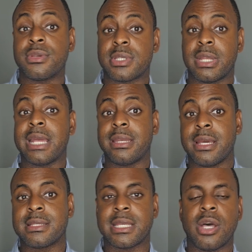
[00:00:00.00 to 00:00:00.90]
So that
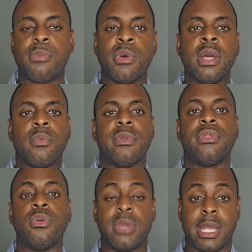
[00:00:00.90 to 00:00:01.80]
does help with
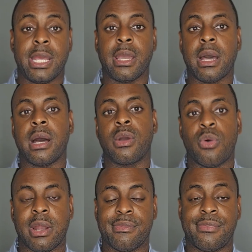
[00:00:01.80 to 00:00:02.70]
you getting
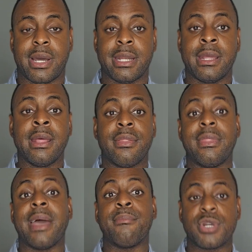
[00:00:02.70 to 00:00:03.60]
qualified
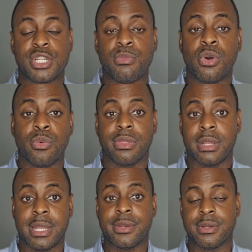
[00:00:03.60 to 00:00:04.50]
that much more with the
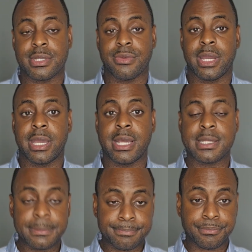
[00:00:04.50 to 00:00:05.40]
lenders, right, guys?